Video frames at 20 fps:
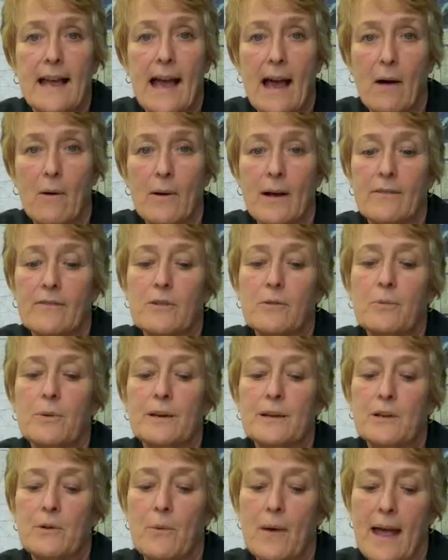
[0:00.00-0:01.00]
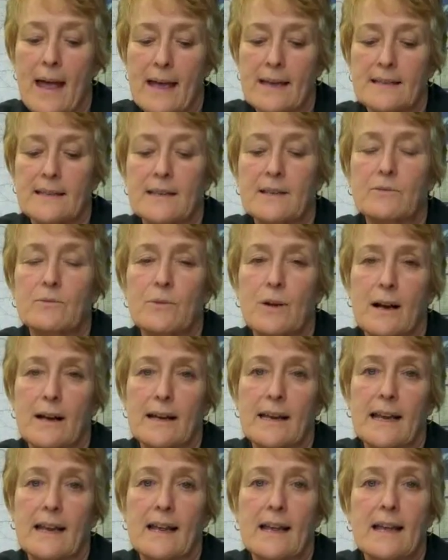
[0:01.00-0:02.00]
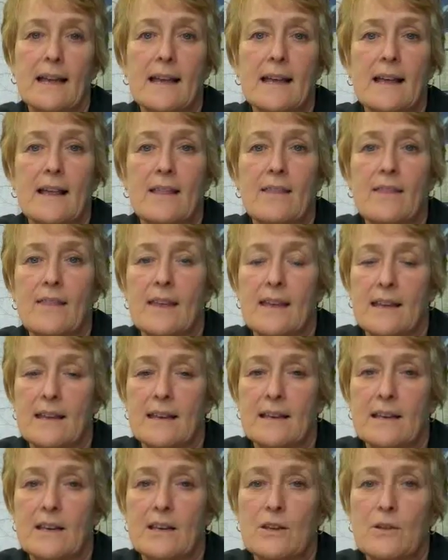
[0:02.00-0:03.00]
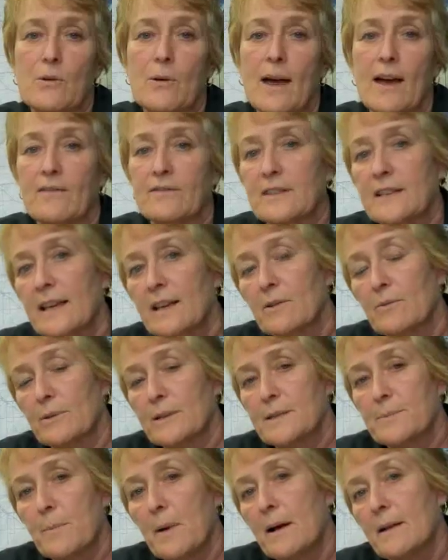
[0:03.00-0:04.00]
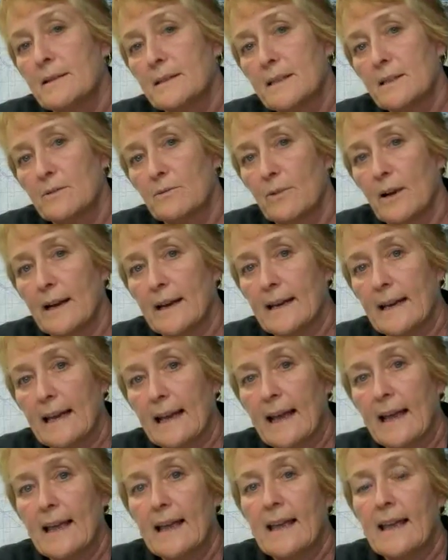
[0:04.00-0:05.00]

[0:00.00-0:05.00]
However, when you ask in writing, then you have to get a response in writing,